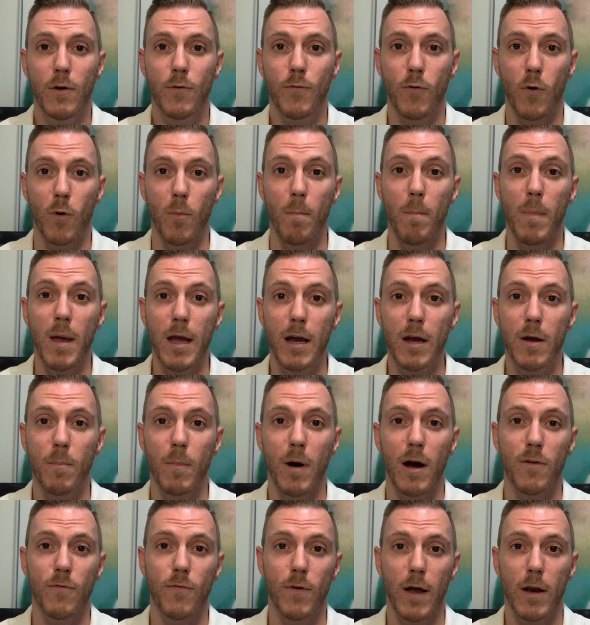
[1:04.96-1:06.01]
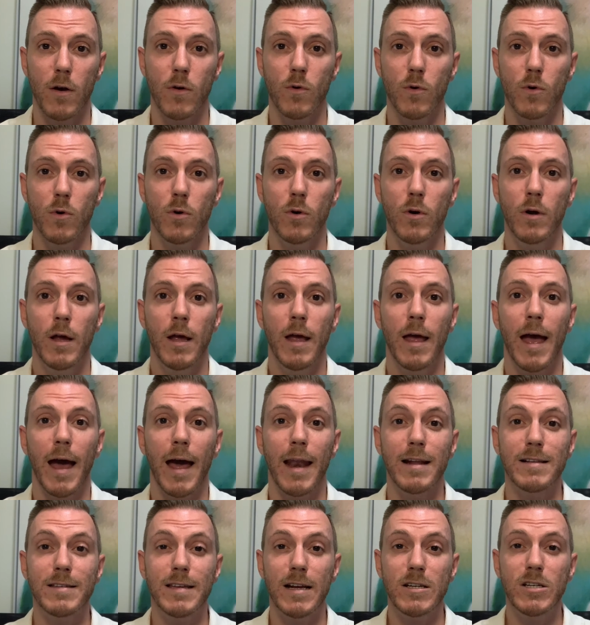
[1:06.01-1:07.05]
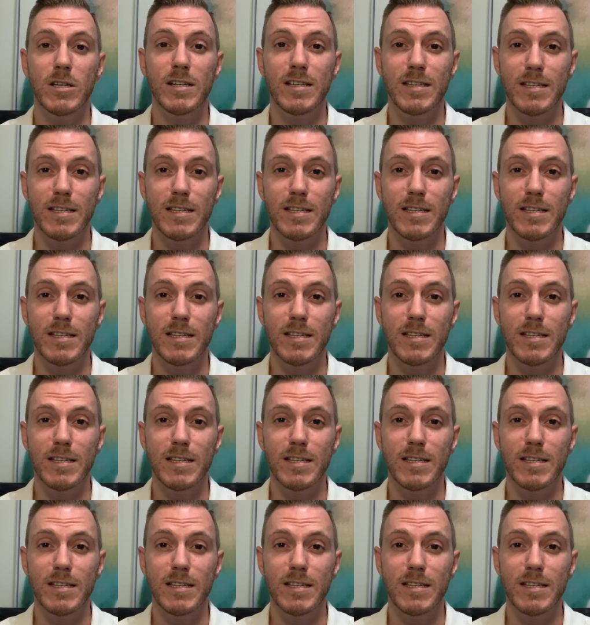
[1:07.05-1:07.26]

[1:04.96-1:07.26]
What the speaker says: Mick, my vendor. And it's actually